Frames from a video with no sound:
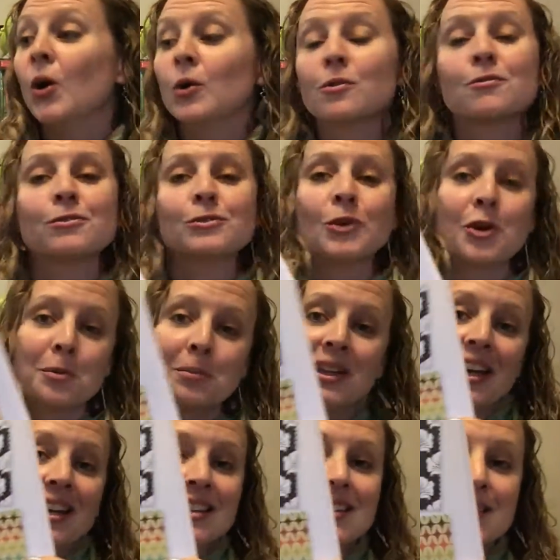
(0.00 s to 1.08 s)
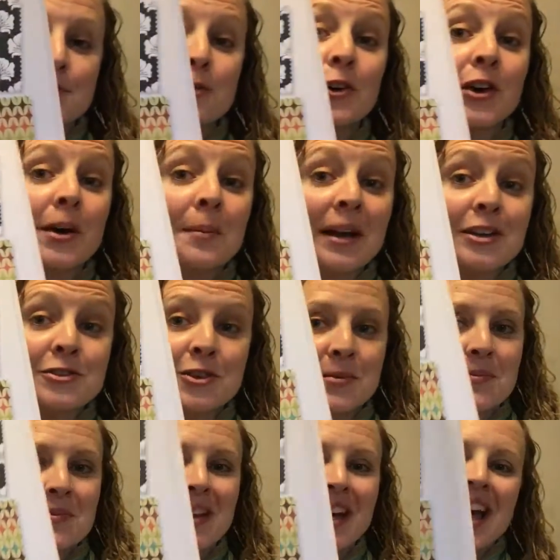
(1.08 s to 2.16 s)
own floor plans for a
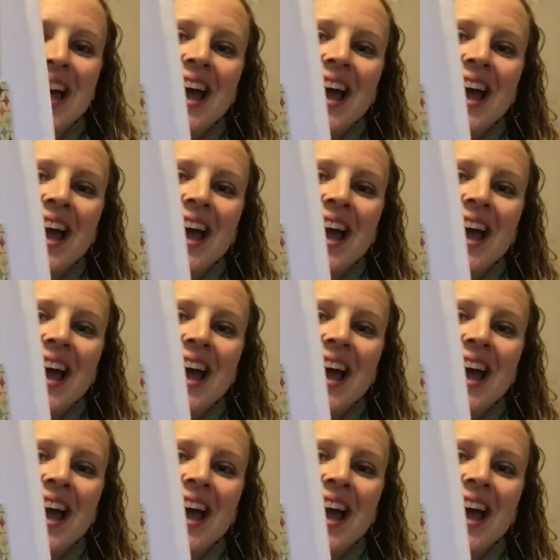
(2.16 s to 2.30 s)
bedroom